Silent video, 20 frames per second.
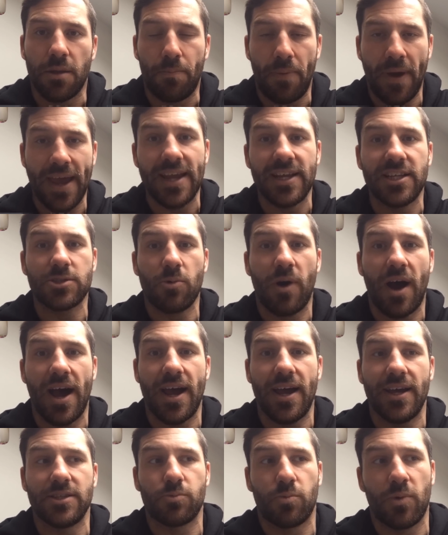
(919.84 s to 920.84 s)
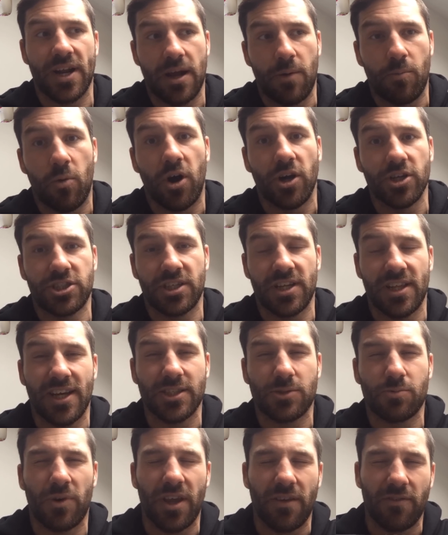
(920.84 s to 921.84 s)
the pace-wise, when I'm watching it,
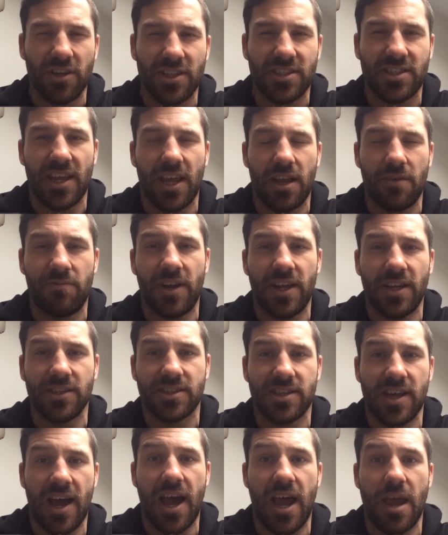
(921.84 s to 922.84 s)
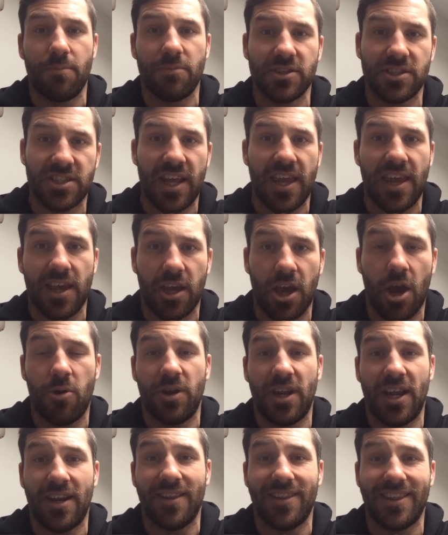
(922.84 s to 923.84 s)
that's why you've got to see it in real time. See it
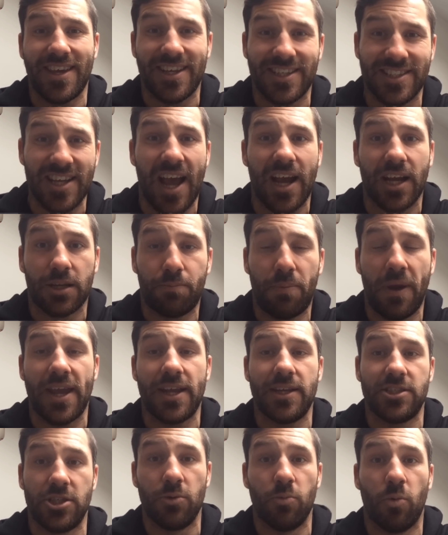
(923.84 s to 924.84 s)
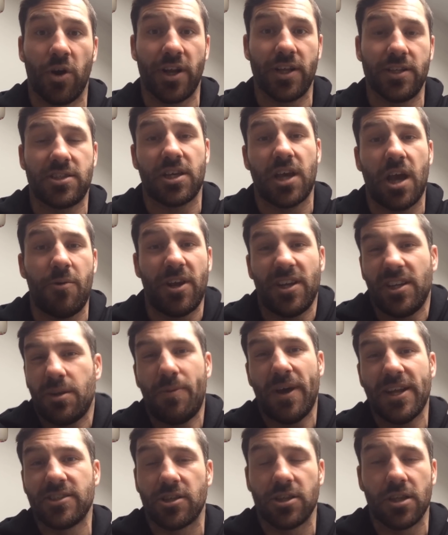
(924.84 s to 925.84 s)
going in at the exact pace you want it to go in.
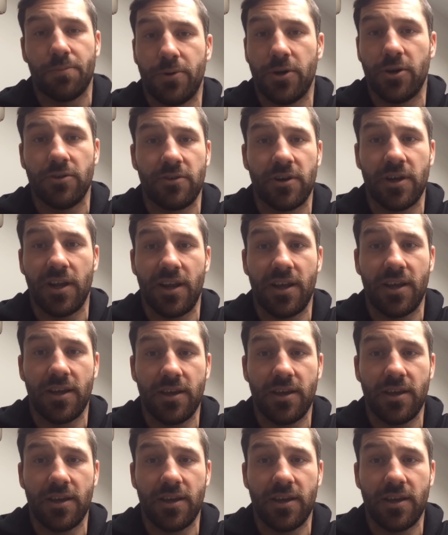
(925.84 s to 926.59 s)
Depends on the putt, really.